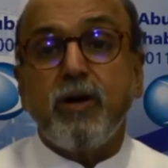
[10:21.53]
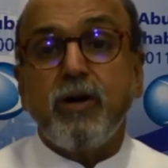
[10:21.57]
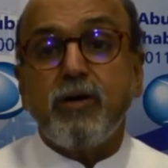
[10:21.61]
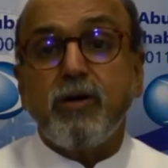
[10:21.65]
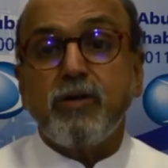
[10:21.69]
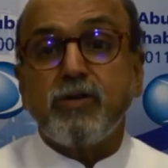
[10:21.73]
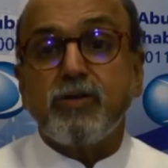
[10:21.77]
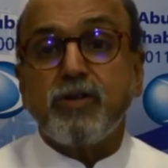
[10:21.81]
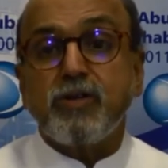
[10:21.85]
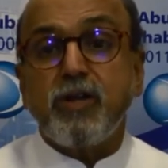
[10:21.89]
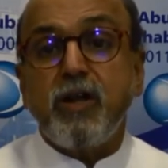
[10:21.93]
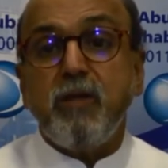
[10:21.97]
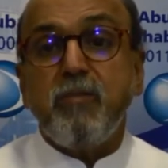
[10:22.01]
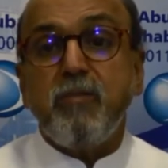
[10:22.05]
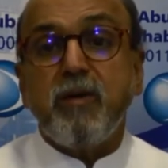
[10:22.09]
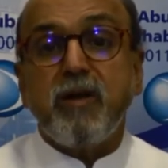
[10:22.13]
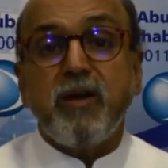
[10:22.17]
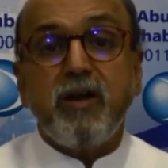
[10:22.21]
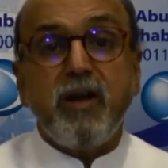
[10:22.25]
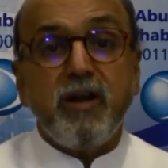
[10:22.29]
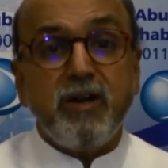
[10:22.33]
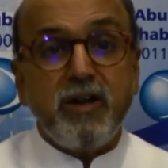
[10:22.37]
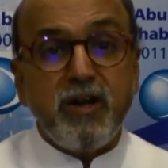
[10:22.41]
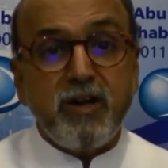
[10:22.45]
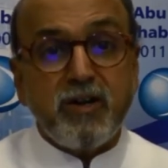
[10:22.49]
the slimmer
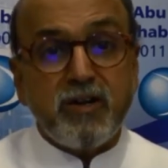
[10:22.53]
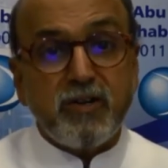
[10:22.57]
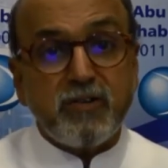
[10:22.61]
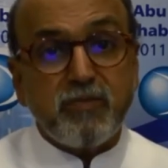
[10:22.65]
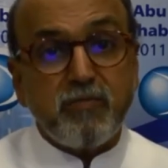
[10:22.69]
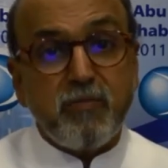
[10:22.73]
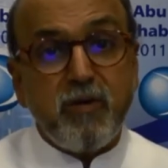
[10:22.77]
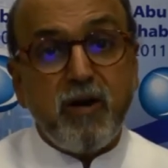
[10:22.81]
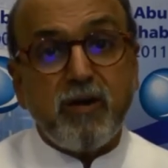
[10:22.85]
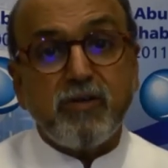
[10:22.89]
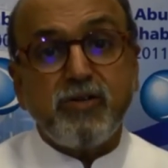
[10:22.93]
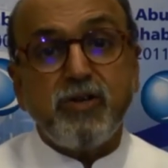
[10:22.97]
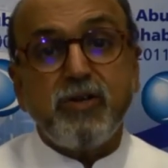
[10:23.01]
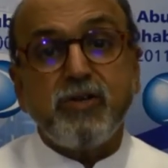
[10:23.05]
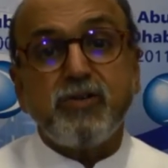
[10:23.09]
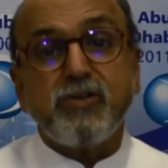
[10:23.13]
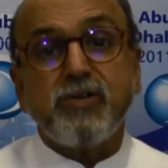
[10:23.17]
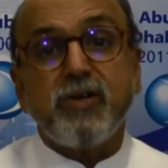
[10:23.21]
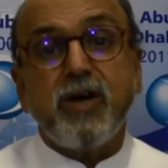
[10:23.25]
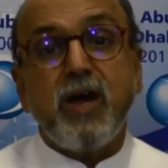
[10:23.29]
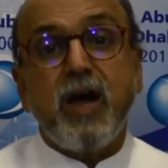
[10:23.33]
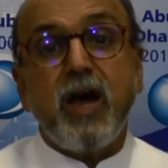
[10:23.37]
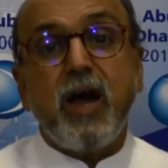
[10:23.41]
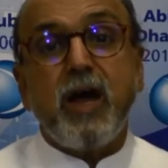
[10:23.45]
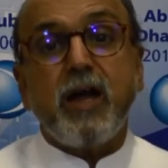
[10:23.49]
net interest margins
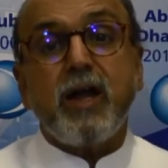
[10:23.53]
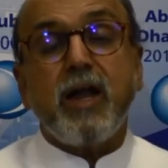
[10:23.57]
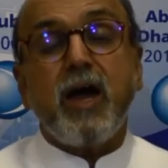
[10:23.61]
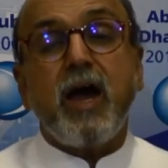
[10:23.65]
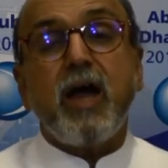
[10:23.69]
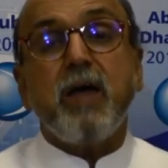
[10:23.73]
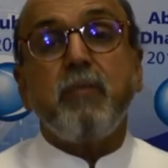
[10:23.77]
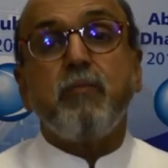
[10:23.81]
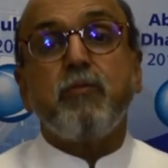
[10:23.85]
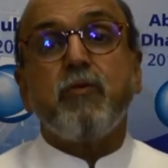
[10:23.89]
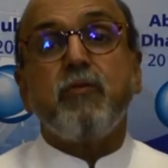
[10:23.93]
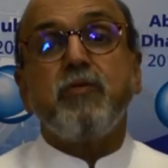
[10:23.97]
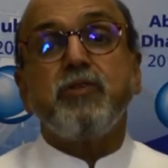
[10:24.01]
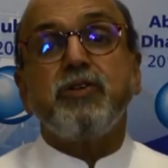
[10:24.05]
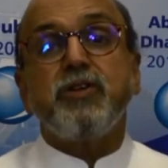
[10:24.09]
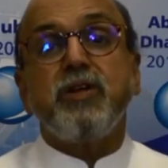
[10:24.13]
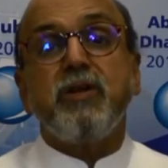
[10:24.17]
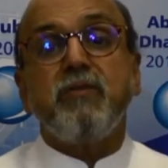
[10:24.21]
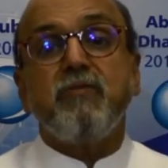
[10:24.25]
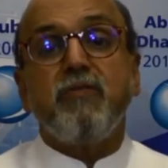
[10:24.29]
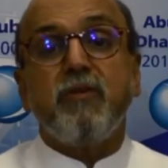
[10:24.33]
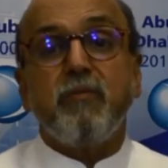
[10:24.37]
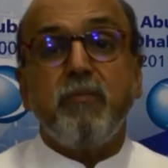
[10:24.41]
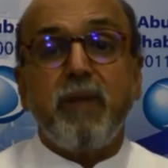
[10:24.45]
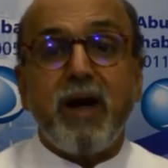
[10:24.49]
and high
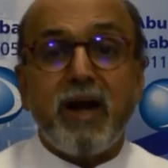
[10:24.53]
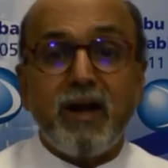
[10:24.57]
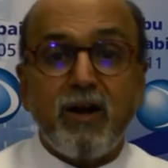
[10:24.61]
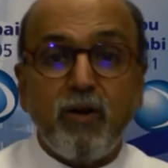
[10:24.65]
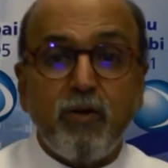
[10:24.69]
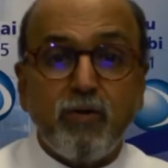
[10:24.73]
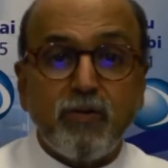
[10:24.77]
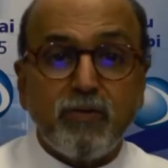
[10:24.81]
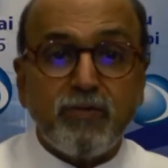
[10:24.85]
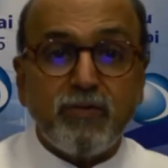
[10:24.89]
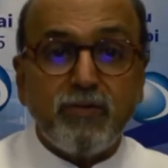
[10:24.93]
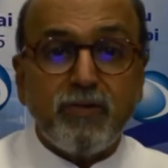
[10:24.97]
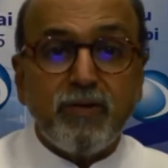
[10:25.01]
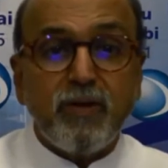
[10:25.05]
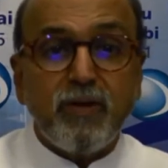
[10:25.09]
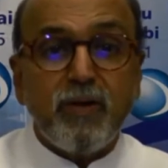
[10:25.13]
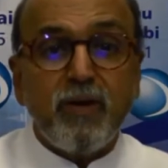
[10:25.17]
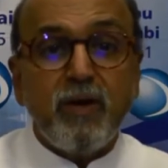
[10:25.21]
provisioning for bad loans.